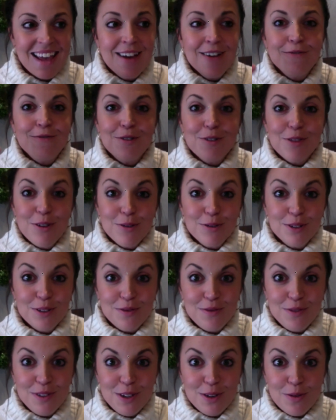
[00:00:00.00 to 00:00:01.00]
For those of
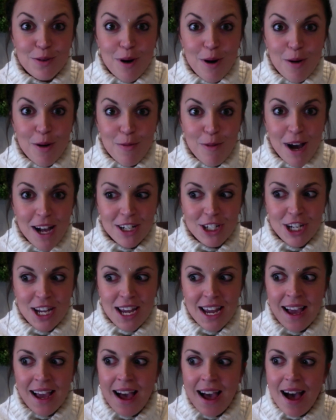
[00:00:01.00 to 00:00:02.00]
you who are watching,